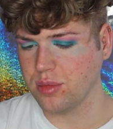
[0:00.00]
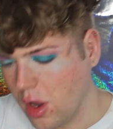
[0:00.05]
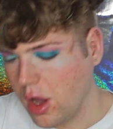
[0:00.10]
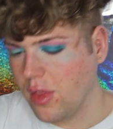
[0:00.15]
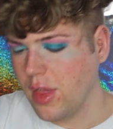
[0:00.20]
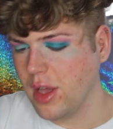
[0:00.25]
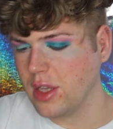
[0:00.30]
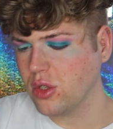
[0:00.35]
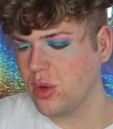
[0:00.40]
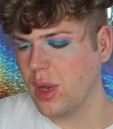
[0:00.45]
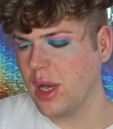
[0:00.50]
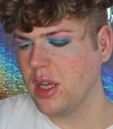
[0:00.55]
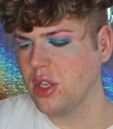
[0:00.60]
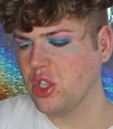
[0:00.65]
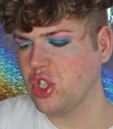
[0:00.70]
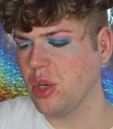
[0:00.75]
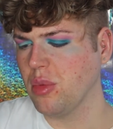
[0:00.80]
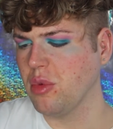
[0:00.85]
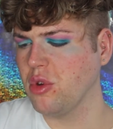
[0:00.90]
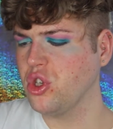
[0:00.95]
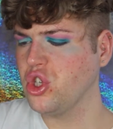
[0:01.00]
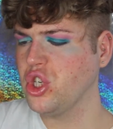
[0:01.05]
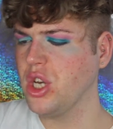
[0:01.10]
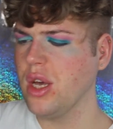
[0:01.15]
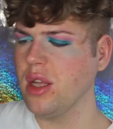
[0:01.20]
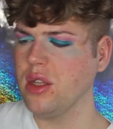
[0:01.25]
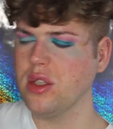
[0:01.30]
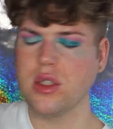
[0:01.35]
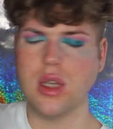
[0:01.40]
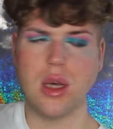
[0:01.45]
Right, that's quite a shimmer
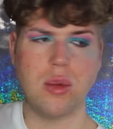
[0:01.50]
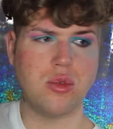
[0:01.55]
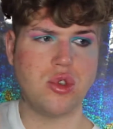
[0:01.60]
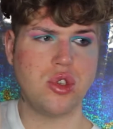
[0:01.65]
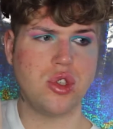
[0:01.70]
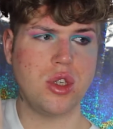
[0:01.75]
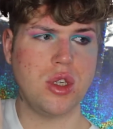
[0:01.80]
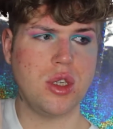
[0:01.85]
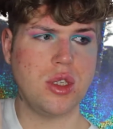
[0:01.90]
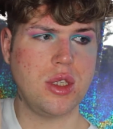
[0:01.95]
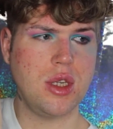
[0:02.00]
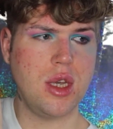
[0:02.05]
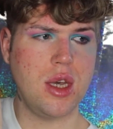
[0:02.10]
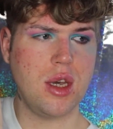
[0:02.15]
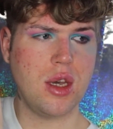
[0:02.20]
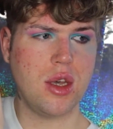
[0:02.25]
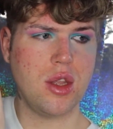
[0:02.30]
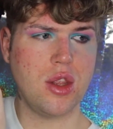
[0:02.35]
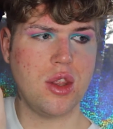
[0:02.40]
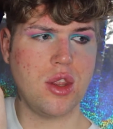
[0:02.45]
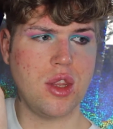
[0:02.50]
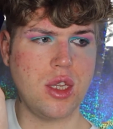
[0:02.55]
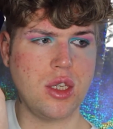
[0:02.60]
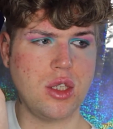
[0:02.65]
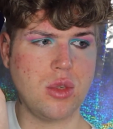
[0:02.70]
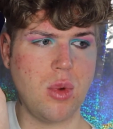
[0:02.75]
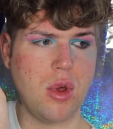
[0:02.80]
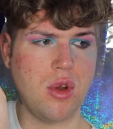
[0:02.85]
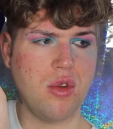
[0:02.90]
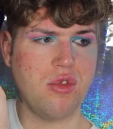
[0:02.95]
shade, so I'm just going to take
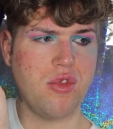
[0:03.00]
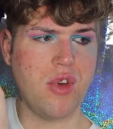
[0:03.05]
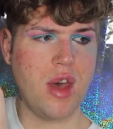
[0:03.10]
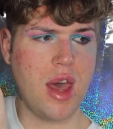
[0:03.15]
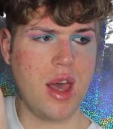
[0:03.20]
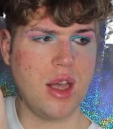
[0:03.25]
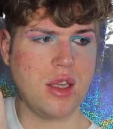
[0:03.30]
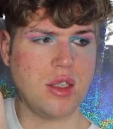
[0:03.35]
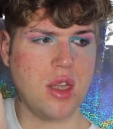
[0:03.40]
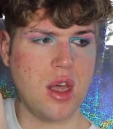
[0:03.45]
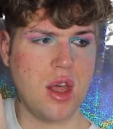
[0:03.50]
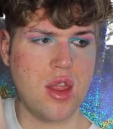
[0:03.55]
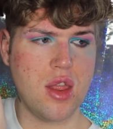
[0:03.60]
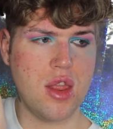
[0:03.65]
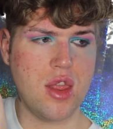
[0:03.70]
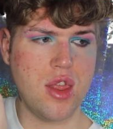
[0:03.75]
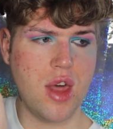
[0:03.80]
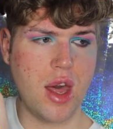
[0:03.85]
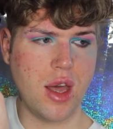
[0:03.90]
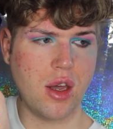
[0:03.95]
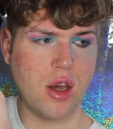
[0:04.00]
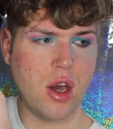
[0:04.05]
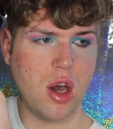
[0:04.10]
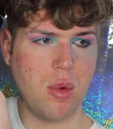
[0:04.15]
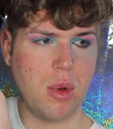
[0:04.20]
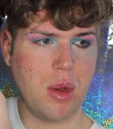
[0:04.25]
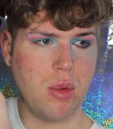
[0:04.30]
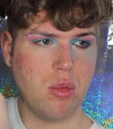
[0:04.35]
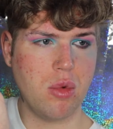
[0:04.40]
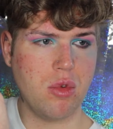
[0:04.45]
this one first and then
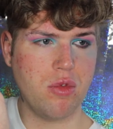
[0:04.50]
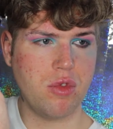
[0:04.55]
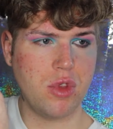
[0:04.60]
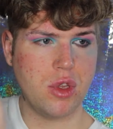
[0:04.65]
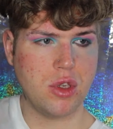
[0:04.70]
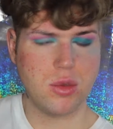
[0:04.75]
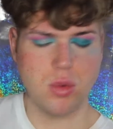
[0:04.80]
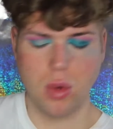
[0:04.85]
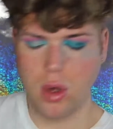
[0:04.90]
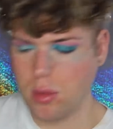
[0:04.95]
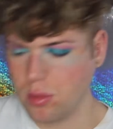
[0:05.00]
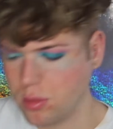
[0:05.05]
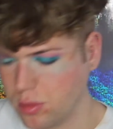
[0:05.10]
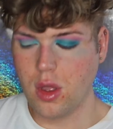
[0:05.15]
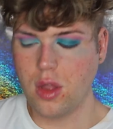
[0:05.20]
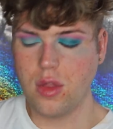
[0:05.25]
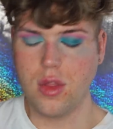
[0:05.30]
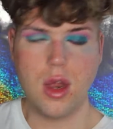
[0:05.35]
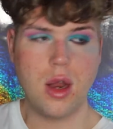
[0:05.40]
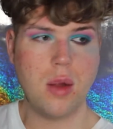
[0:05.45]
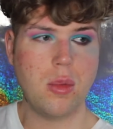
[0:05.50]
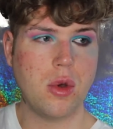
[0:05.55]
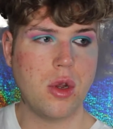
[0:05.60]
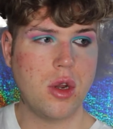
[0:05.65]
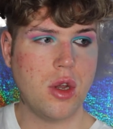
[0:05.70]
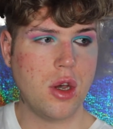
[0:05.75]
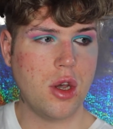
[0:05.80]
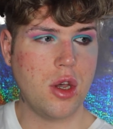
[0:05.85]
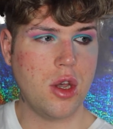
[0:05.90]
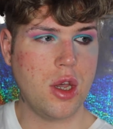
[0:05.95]
go in with this one. And then I'm
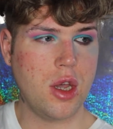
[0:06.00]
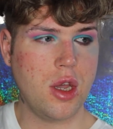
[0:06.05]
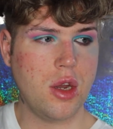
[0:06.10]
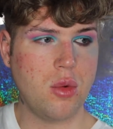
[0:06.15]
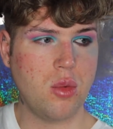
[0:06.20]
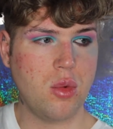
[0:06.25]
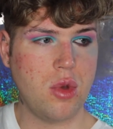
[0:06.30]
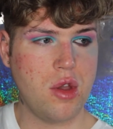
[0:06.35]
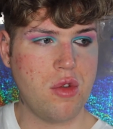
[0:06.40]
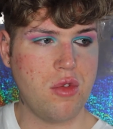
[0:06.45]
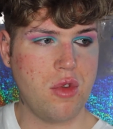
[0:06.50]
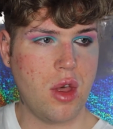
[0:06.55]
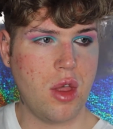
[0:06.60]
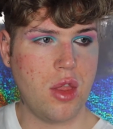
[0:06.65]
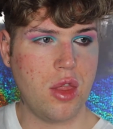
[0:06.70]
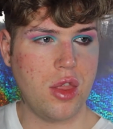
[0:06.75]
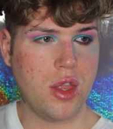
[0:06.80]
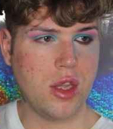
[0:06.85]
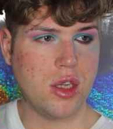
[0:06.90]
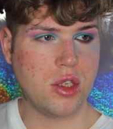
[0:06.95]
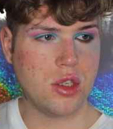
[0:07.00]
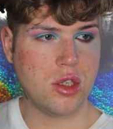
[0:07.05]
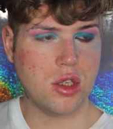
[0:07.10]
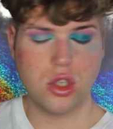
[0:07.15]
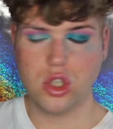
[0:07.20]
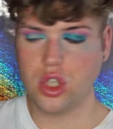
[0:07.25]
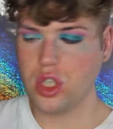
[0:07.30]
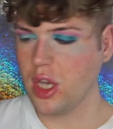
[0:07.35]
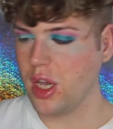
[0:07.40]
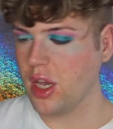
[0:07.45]
going to go in with this
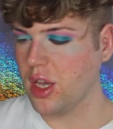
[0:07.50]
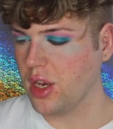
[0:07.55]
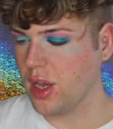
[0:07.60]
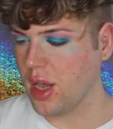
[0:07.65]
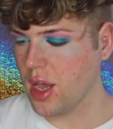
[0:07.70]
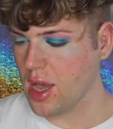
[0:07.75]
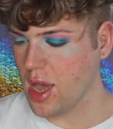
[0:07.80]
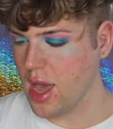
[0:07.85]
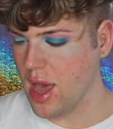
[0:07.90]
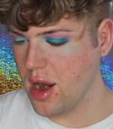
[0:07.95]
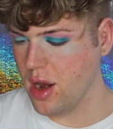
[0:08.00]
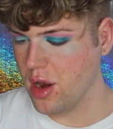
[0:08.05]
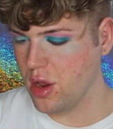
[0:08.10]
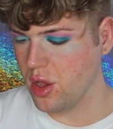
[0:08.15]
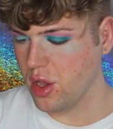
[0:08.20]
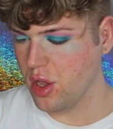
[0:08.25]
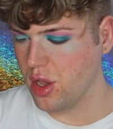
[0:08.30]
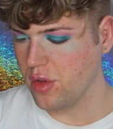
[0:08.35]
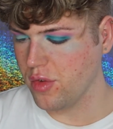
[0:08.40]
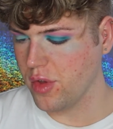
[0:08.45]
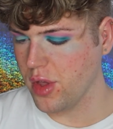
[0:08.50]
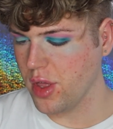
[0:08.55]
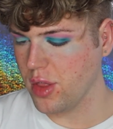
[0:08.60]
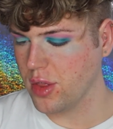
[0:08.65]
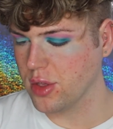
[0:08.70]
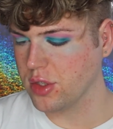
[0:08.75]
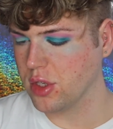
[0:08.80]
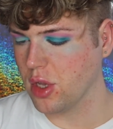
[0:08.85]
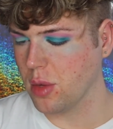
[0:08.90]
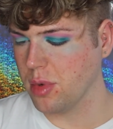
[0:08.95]
shade again over
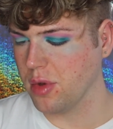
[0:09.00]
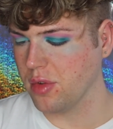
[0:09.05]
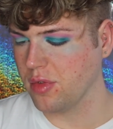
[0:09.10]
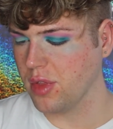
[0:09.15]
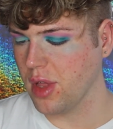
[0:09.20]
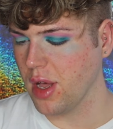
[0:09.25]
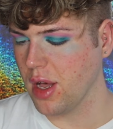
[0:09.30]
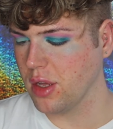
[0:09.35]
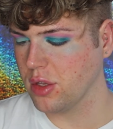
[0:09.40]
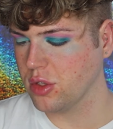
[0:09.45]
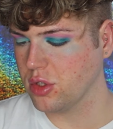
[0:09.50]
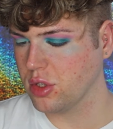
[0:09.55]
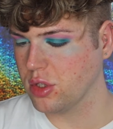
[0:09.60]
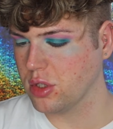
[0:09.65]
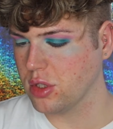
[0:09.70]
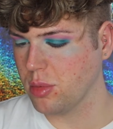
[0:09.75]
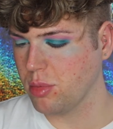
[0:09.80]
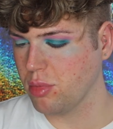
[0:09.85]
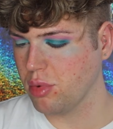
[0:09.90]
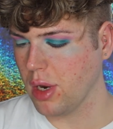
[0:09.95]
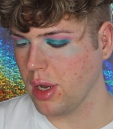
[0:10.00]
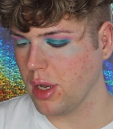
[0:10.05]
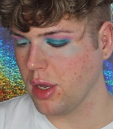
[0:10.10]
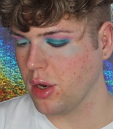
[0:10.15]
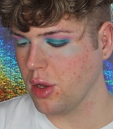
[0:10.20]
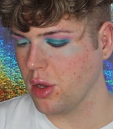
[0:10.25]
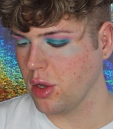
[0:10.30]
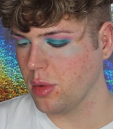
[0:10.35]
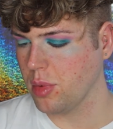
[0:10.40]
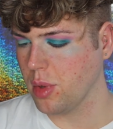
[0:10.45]
the top of that, just to
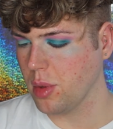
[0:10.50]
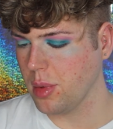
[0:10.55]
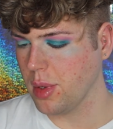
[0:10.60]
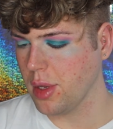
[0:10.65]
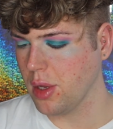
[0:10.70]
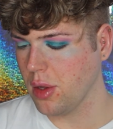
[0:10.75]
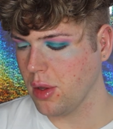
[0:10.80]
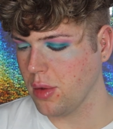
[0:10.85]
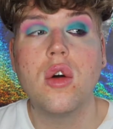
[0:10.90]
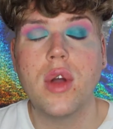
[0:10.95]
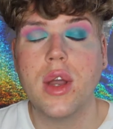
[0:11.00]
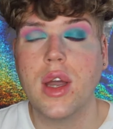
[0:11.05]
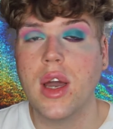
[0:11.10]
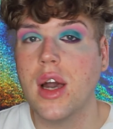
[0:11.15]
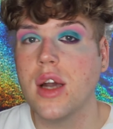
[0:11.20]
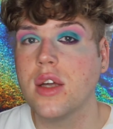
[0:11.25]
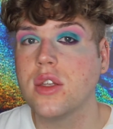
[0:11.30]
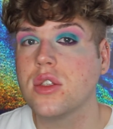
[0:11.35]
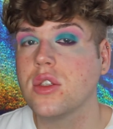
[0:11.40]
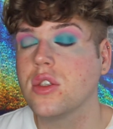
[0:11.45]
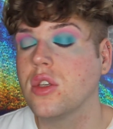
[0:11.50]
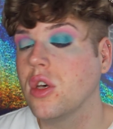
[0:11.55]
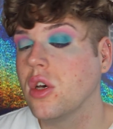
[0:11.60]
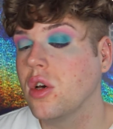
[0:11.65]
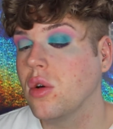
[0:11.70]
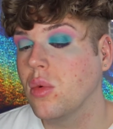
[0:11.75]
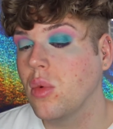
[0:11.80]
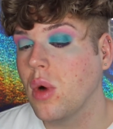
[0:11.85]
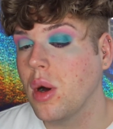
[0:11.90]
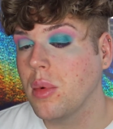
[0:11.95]
brighten it up a bit. Alright guys,
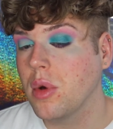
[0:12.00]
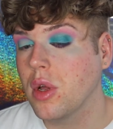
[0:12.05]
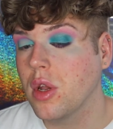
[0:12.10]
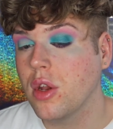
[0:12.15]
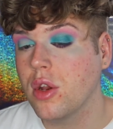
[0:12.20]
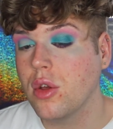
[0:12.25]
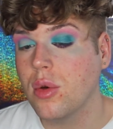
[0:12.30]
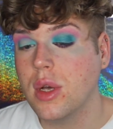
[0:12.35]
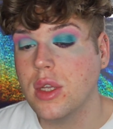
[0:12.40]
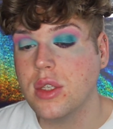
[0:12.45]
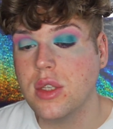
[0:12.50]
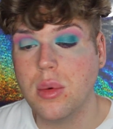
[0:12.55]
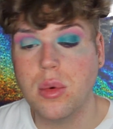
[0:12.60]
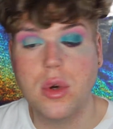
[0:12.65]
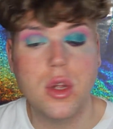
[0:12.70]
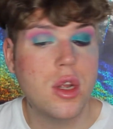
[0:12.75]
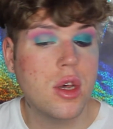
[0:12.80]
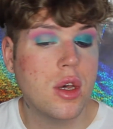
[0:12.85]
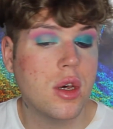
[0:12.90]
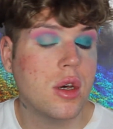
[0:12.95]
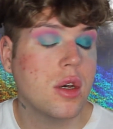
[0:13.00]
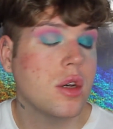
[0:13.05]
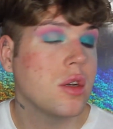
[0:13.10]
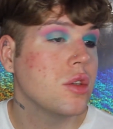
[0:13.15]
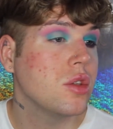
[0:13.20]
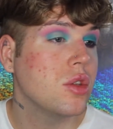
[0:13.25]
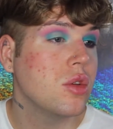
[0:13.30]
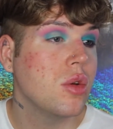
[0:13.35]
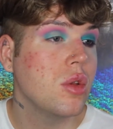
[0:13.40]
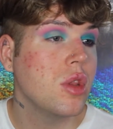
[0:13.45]
so what I'm going to do is I'm going to
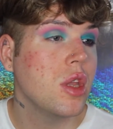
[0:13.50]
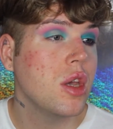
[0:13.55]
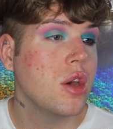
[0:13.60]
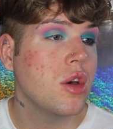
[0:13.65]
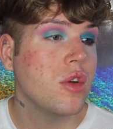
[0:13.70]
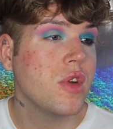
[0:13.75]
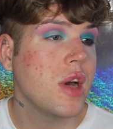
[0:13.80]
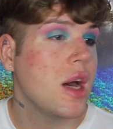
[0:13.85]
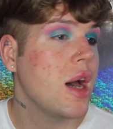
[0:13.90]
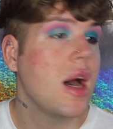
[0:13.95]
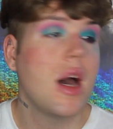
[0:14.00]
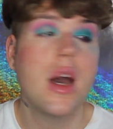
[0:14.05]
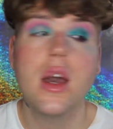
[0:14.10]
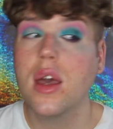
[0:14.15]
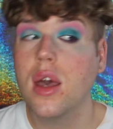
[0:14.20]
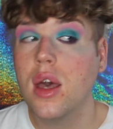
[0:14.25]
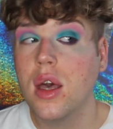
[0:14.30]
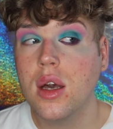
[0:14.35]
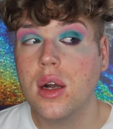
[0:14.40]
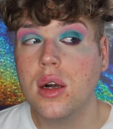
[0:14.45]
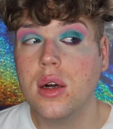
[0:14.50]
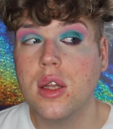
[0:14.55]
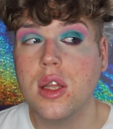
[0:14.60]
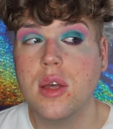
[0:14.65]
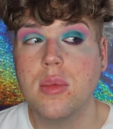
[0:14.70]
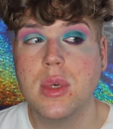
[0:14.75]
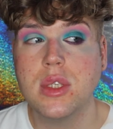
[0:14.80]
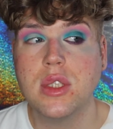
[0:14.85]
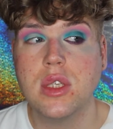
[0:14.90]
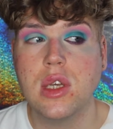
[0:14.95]
do the other eye,
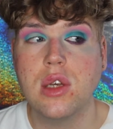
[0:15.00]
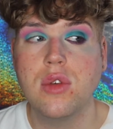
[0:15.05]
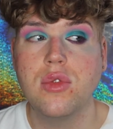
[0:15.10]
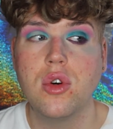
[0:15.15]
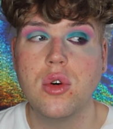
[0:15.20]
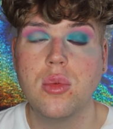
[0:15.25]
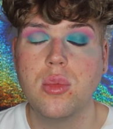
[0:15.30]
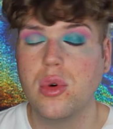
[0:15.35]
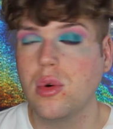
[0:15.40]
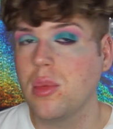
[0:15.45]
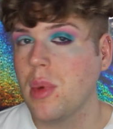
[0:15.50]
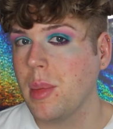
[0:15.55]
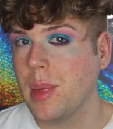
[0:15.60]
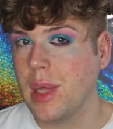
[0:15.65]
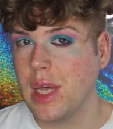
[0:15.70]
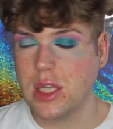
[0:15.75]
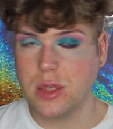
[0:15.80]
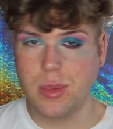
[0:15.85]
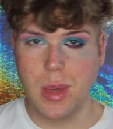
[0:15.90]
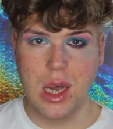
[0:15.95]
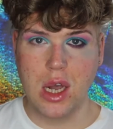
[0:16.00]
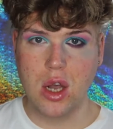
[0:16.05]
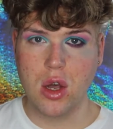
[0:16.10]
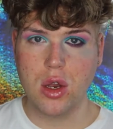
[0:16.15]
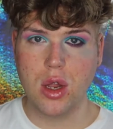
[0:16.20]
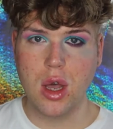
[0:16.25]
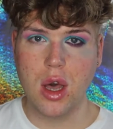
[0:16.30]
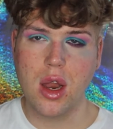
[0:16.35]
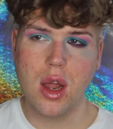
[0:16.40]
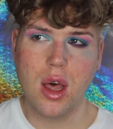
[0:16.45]
clean myself up, put my base back
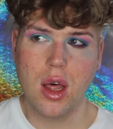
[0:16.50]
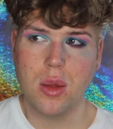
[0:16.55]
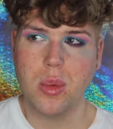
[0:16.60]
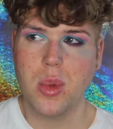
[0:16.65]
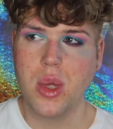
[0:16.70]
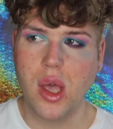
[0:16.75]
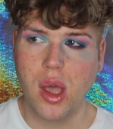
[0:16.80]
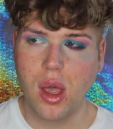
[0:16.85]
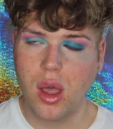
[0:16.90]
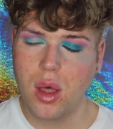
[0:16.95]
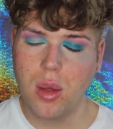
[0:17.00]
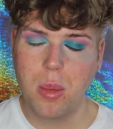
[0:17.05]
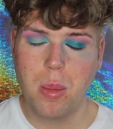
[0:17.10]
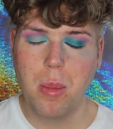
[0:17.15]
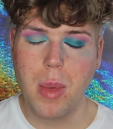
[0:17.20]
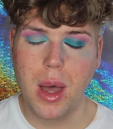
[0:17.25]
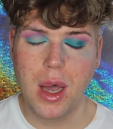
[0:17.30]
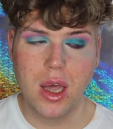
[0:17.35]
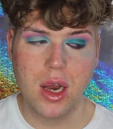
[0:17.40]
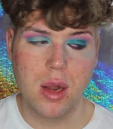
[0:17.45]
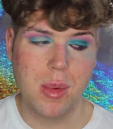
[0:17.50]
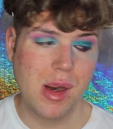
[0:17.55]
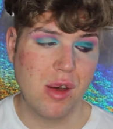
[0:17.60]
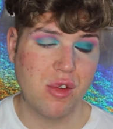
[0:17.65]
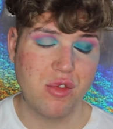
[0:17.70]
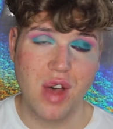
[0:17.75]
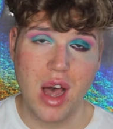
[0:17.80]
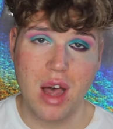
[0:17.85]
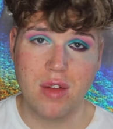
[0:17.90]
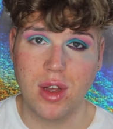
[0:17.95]
on, and I'll be back in
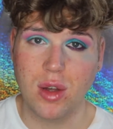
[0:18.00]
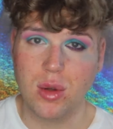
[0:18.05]
about 5